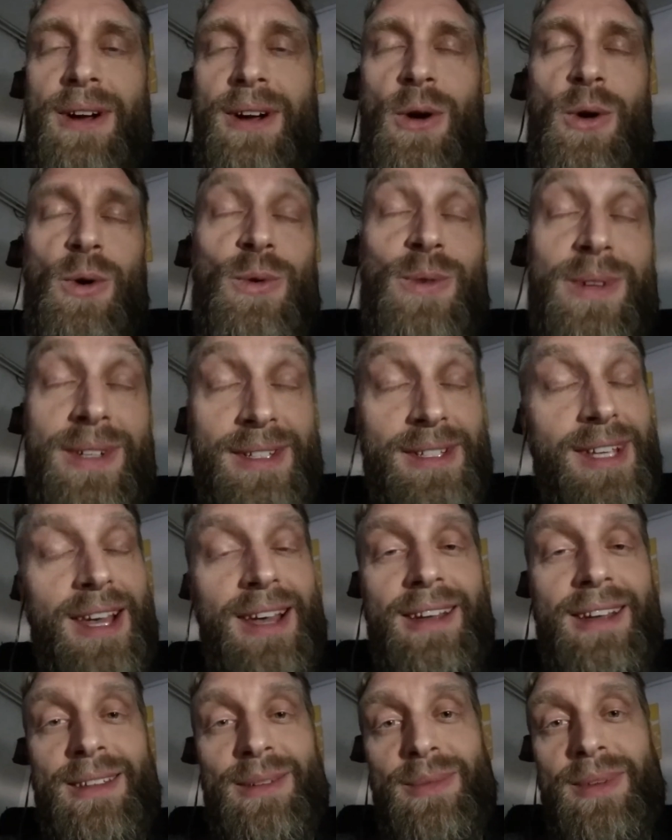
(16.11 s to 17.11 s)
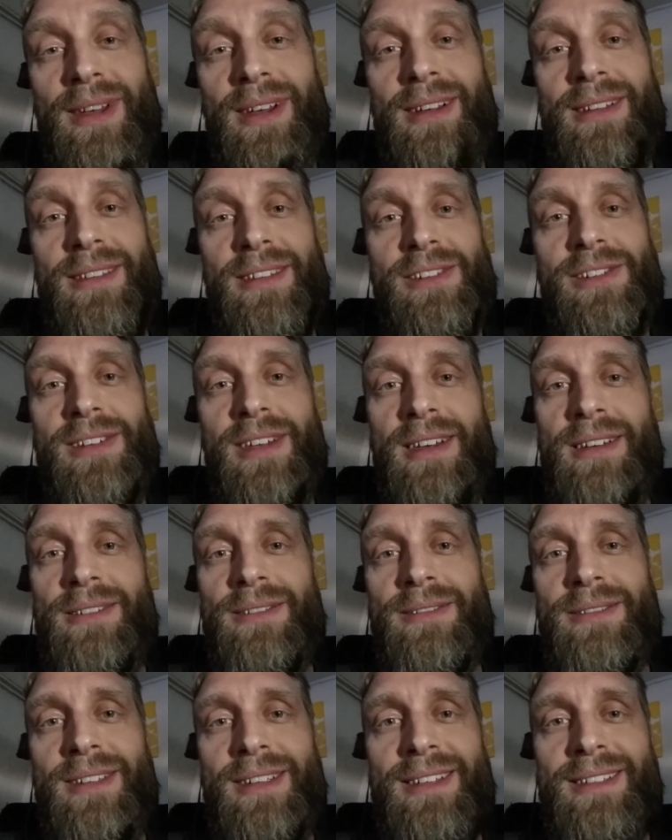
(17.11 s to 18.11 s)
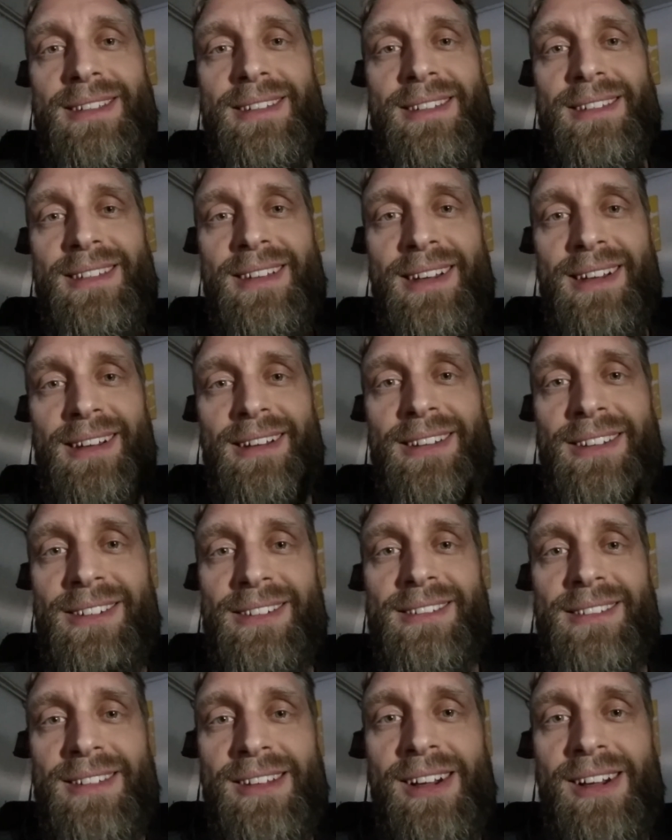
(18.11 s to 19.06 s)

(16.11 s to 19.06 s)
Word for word: always hiding behind the shadows because it's not good